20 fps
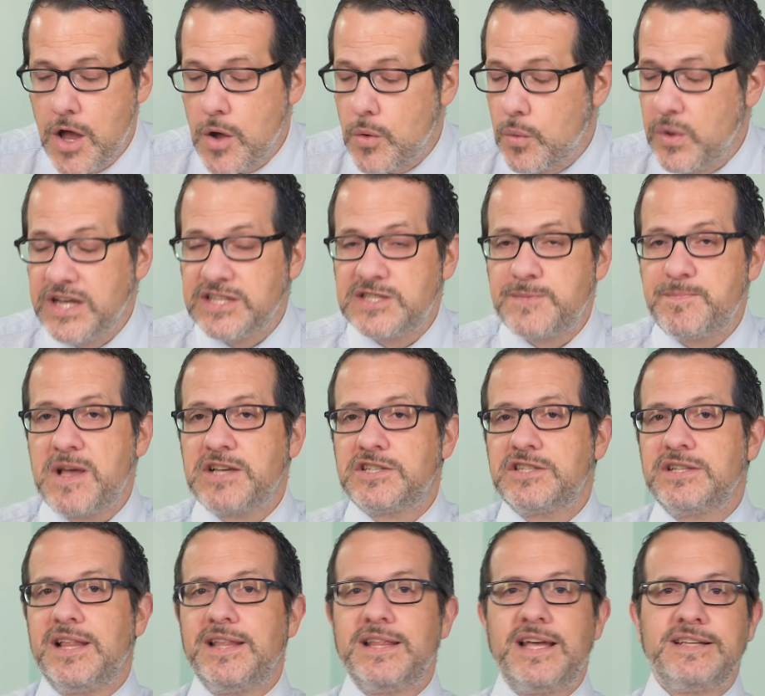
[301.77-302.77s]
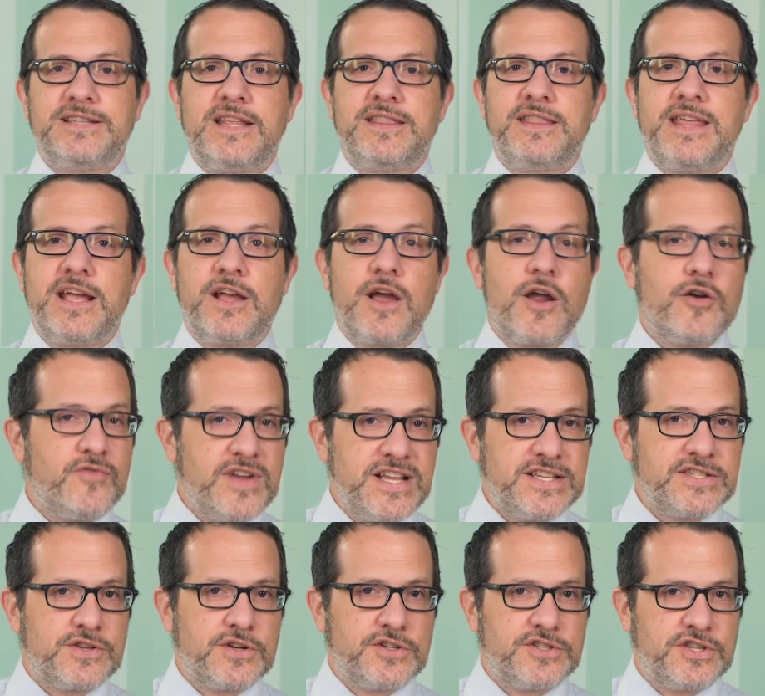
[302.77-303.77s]
We'd especially like to thank our
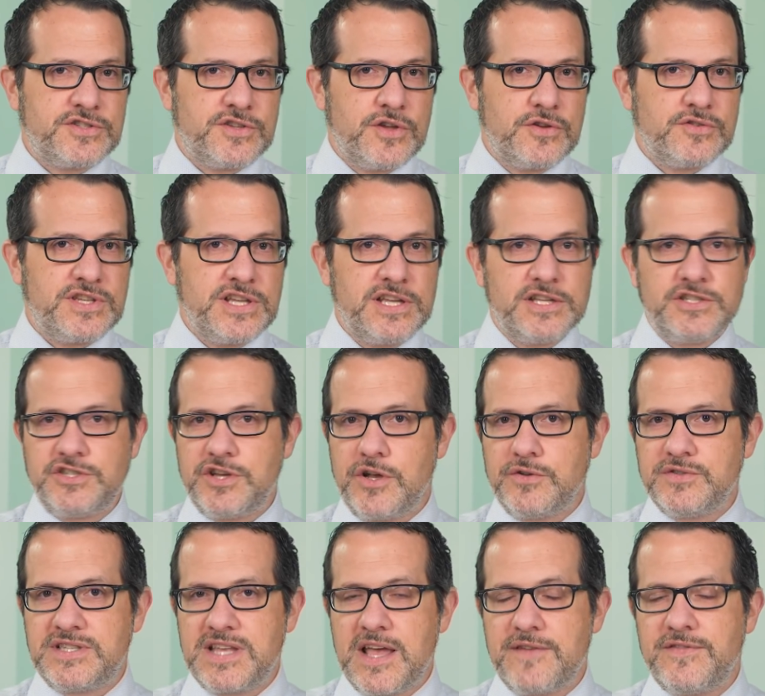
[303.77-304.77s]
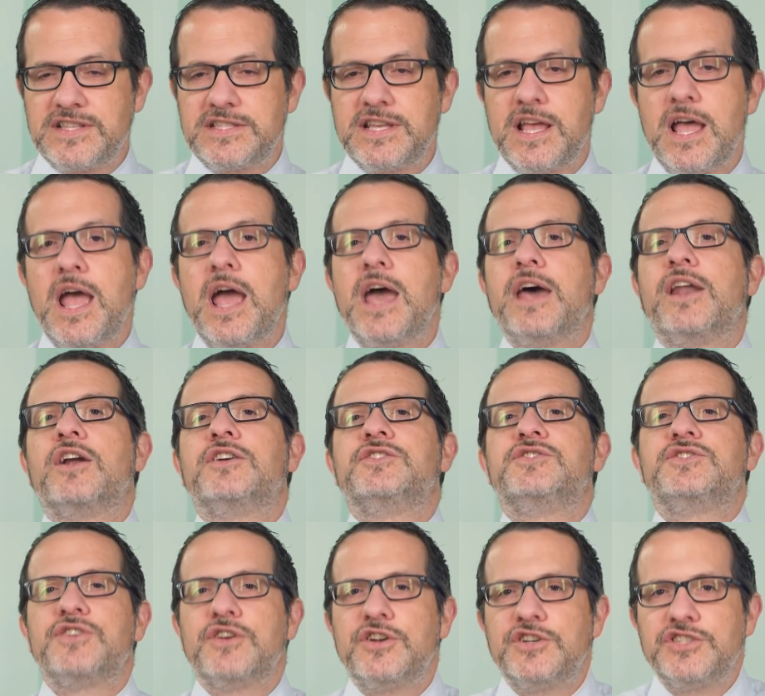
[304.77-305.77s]
research associate Joe Sevitz and our
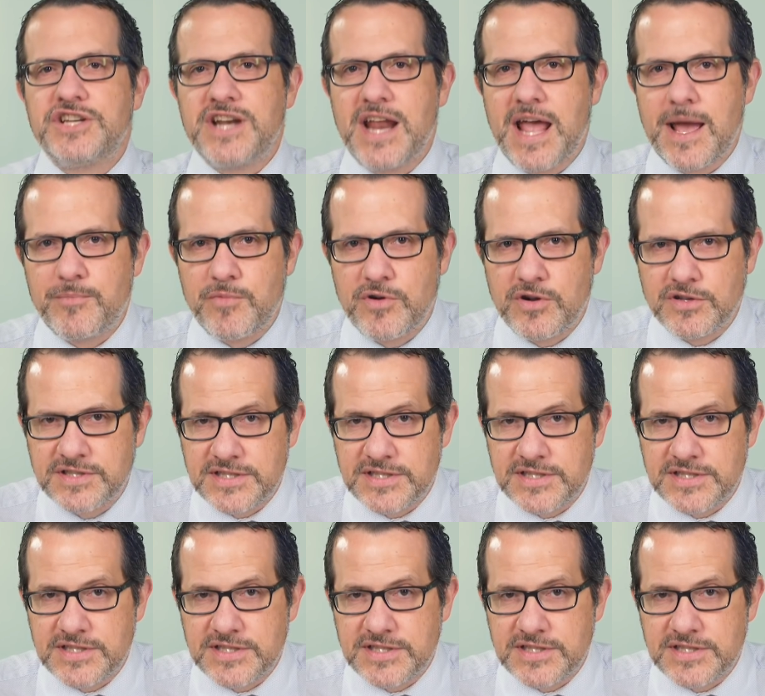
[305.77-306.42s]
Surgeon Admiral